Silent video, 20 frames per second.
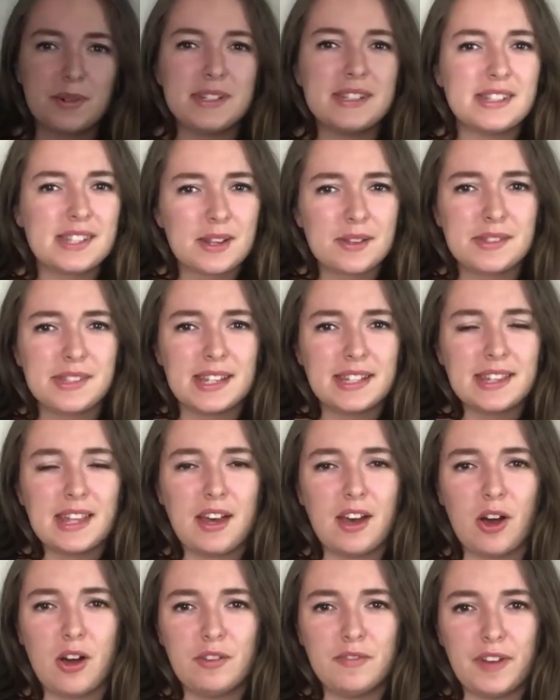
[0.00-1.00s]
it sounds like
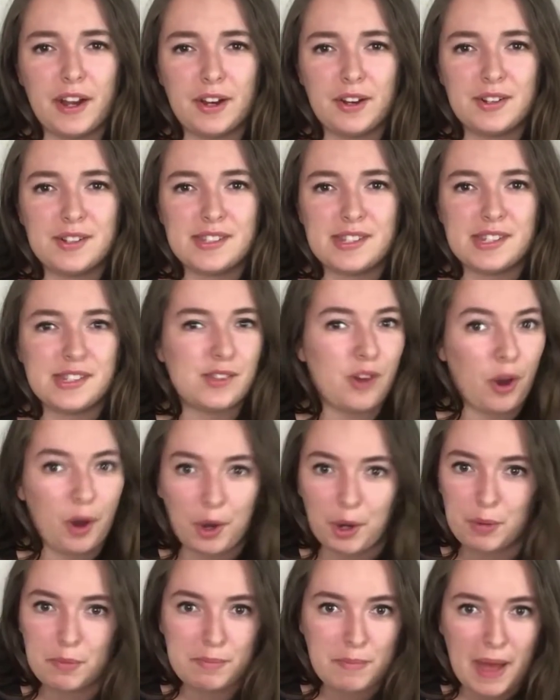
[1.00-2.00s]
that all viruses
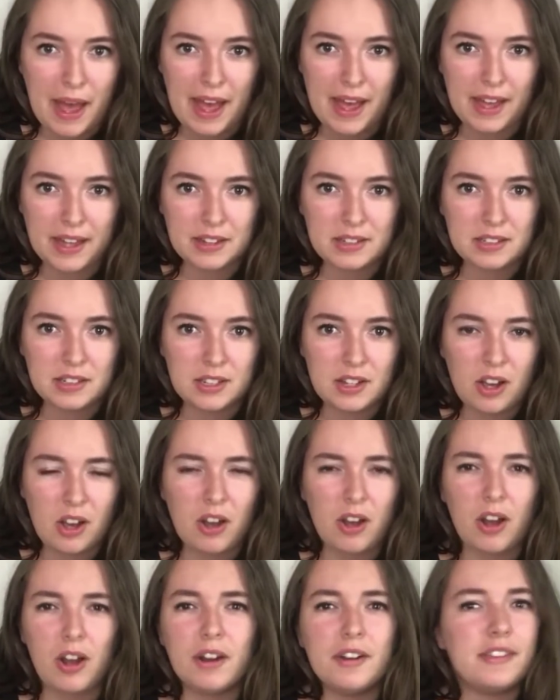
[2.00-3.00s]
aren't bad.
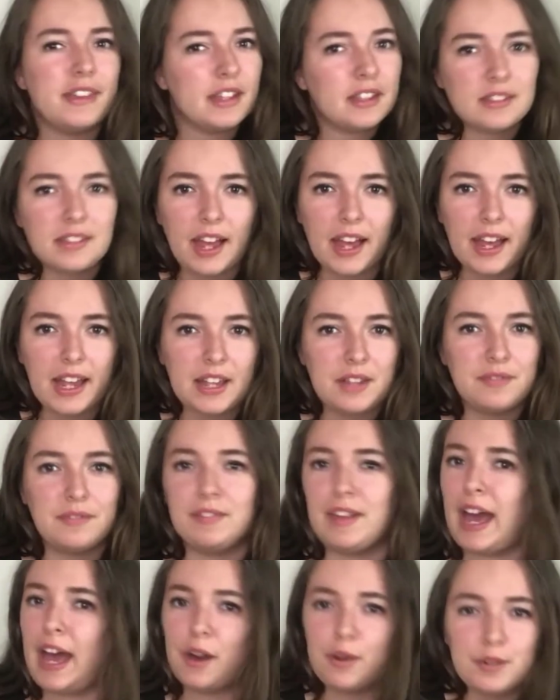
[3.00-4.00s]
Are they alive?
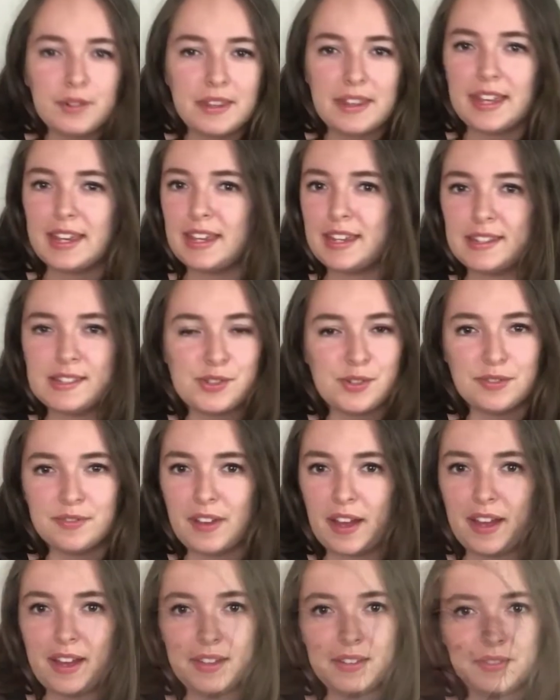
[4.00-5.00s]
How do they
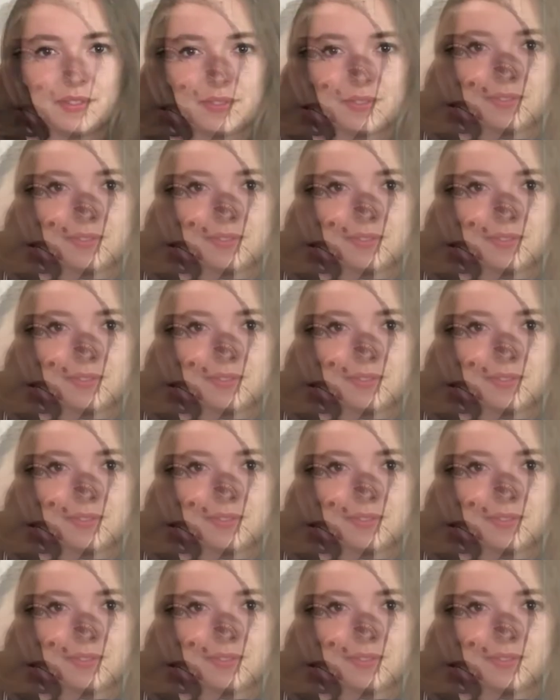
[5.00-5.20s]
survive?